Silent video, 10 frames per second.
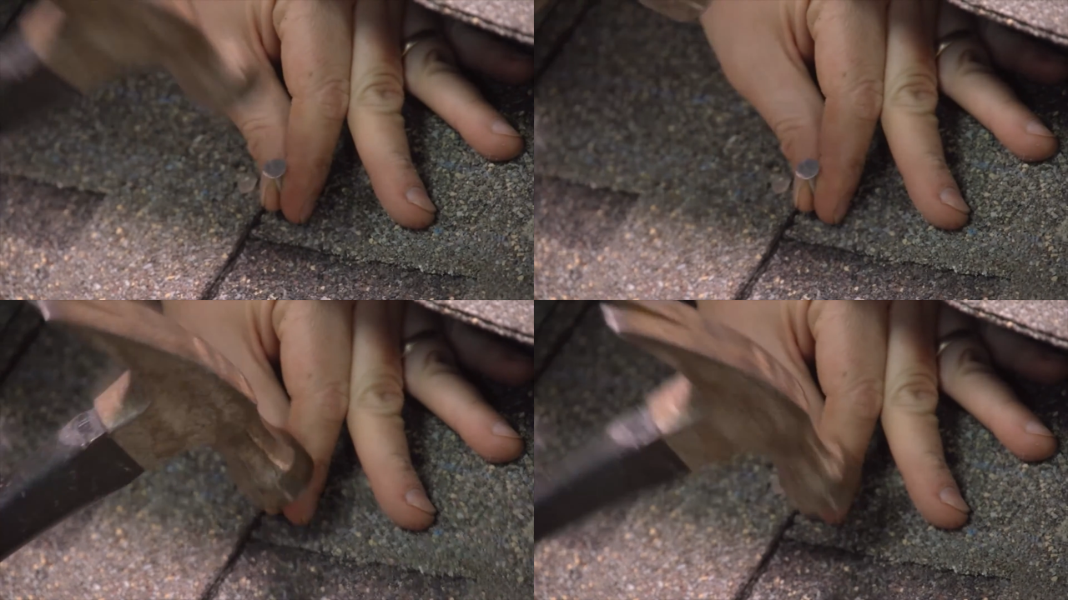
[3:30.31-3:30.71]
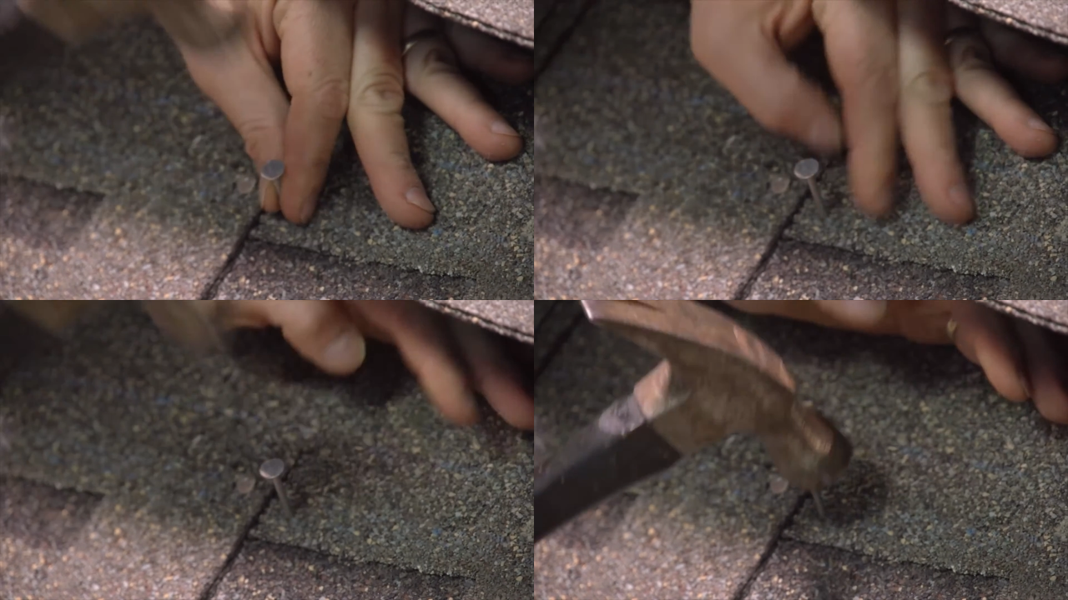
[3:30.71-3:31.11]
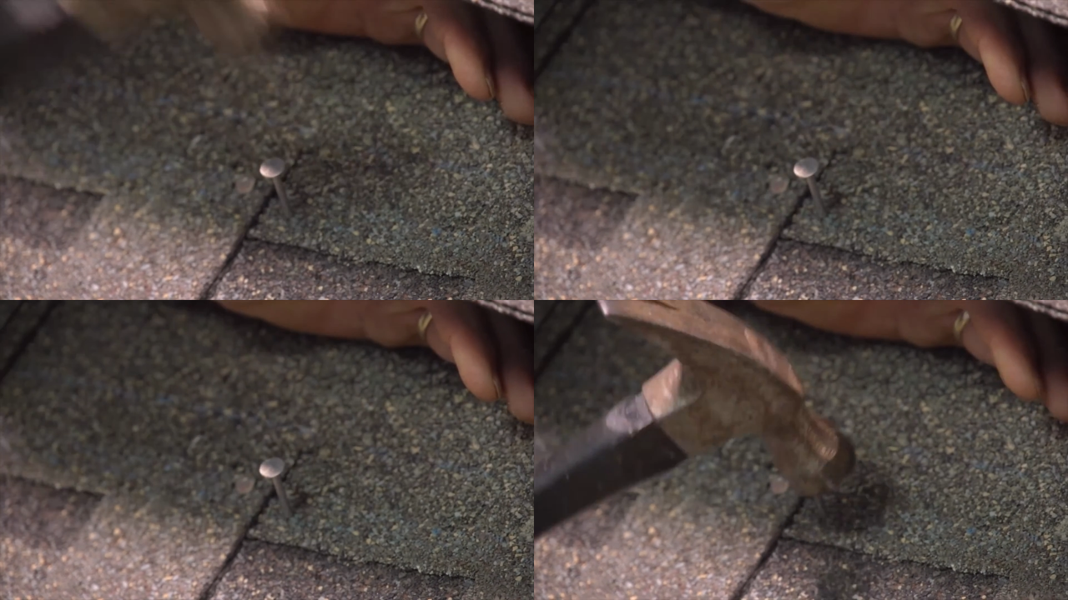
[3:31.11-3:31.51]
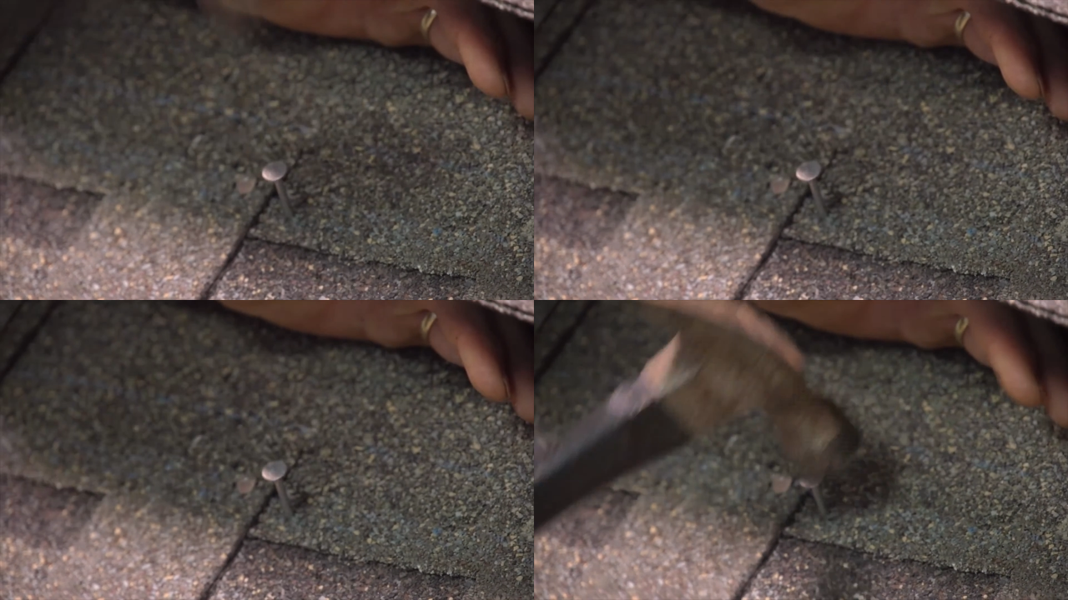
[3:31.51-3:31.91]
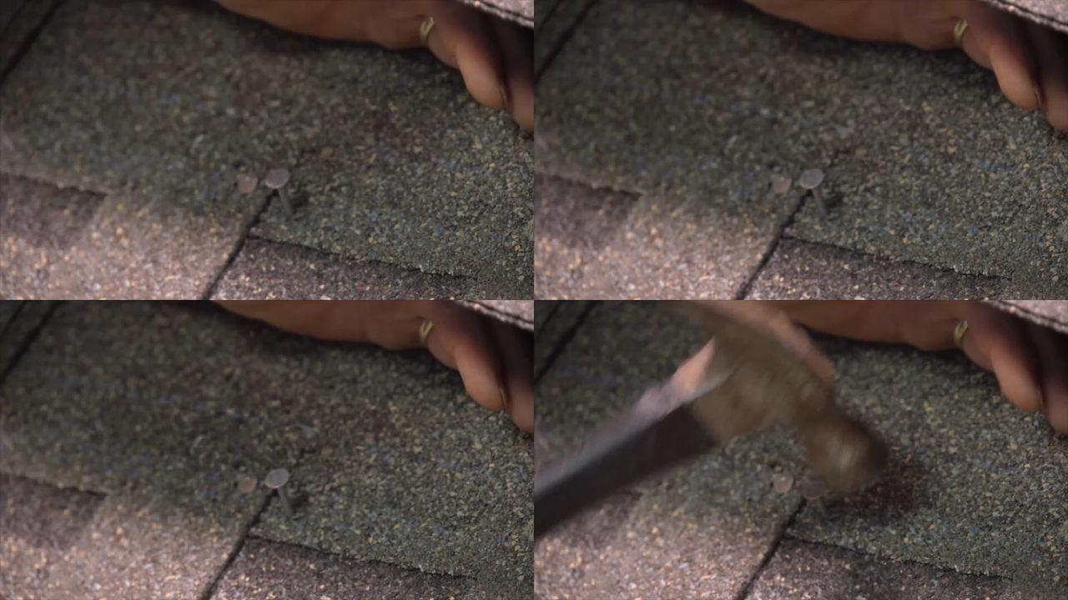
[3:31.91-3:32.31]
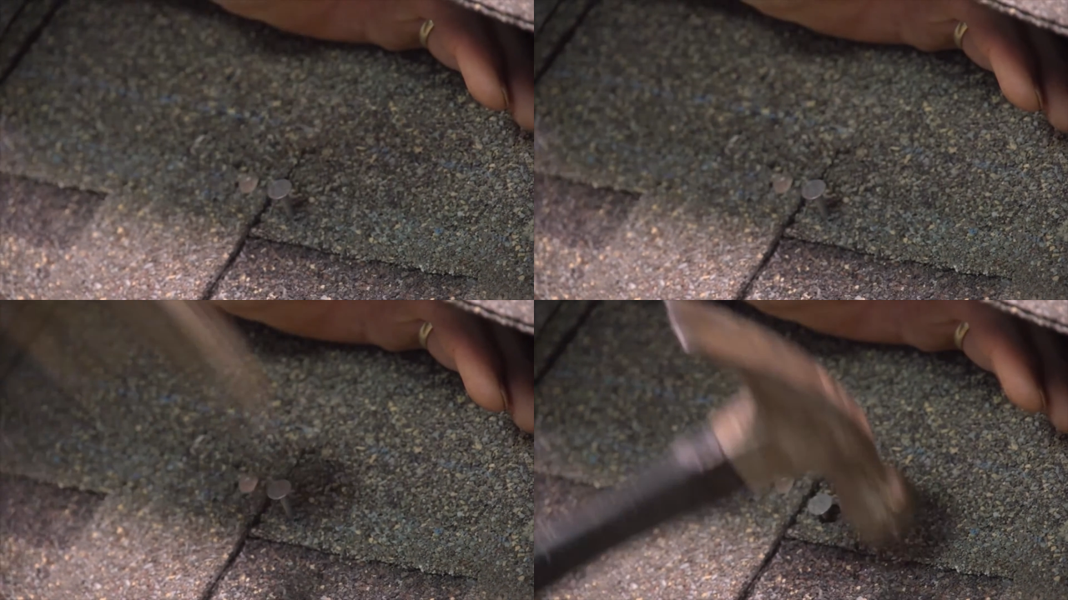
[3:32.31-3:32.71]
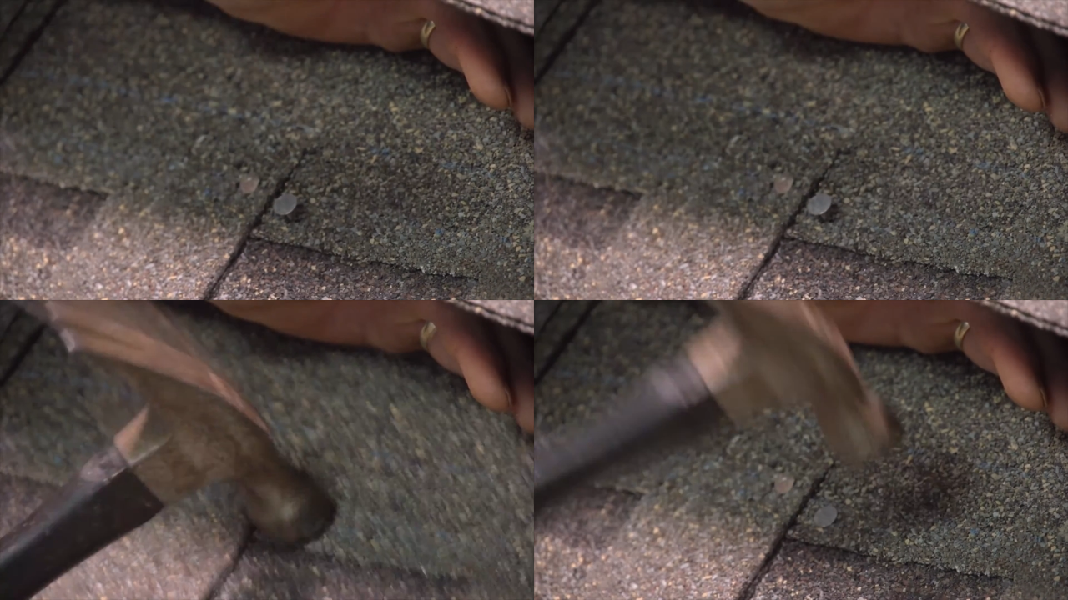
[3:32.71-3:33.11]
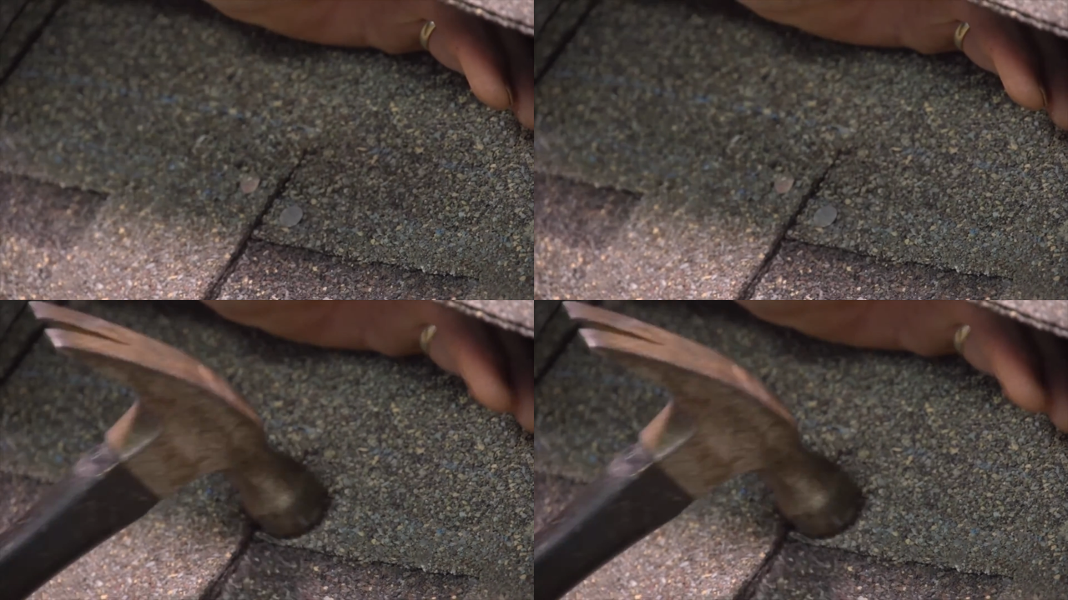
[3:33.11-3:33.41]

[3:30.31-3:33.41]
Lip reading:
Nobody's mouth can be seen.